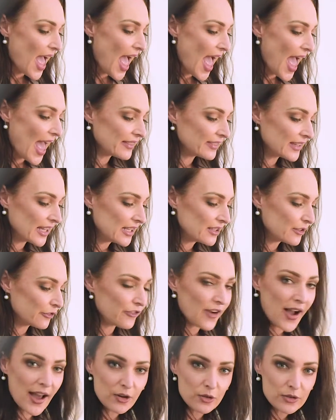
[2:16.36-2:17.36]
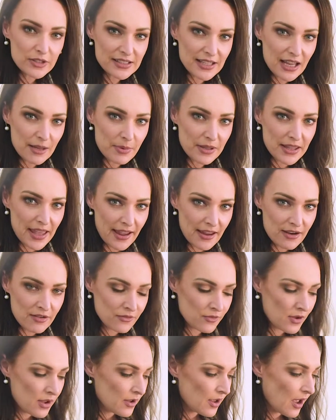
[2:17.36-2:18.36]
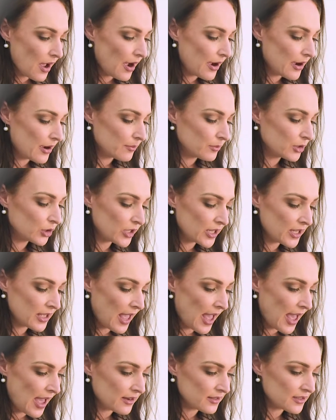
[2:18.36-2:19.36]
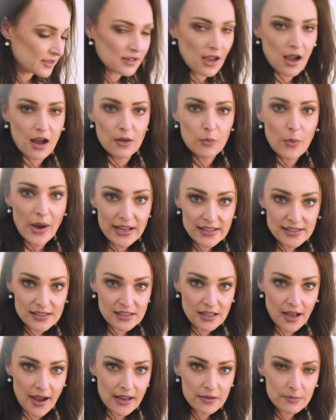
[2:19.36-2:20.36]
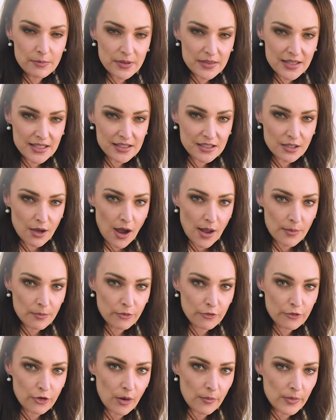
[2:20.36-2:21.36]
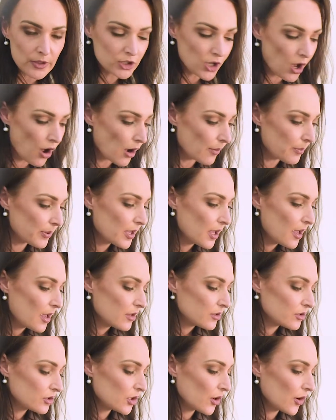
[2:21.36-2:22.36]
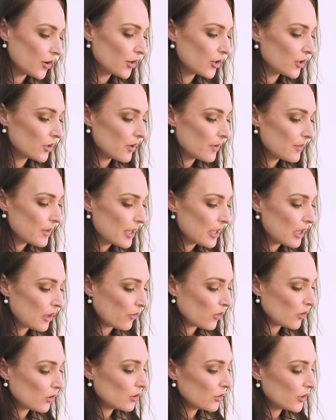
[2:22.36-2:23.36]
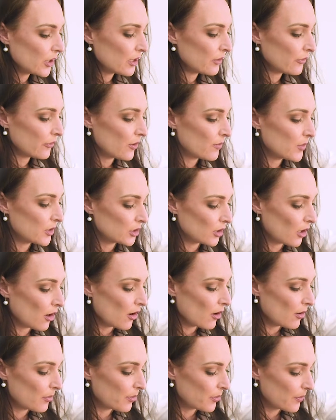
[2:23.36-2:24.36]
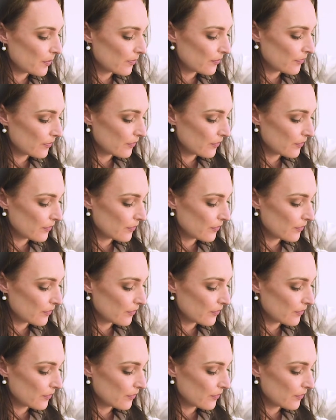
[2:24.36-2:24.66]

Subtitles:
And then the final step, again, looking at waistline, but this time from the top. So if you're looking from the top,